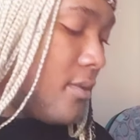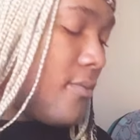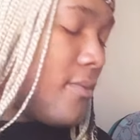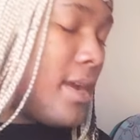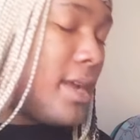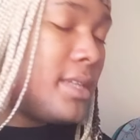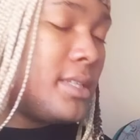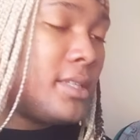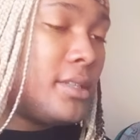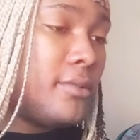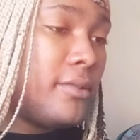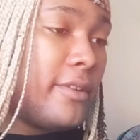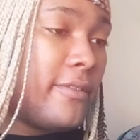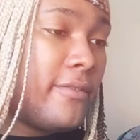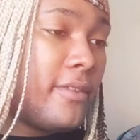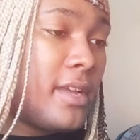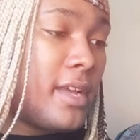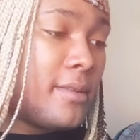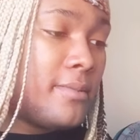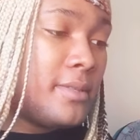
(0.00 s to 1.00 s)
Why is the 3
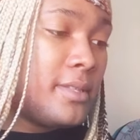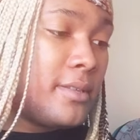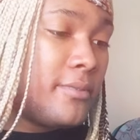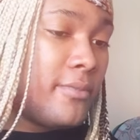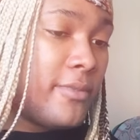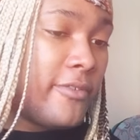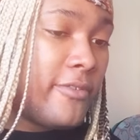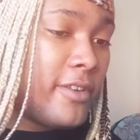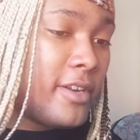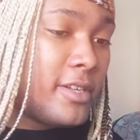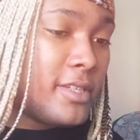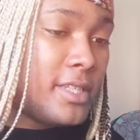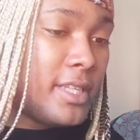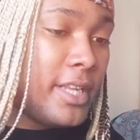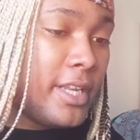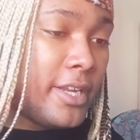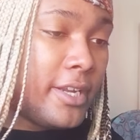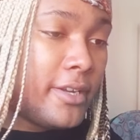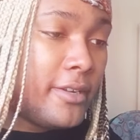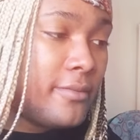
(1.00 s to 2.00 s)
of Cups in reverse
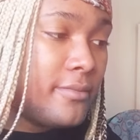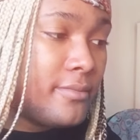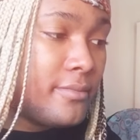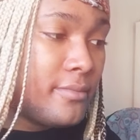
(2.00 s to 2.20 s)
here?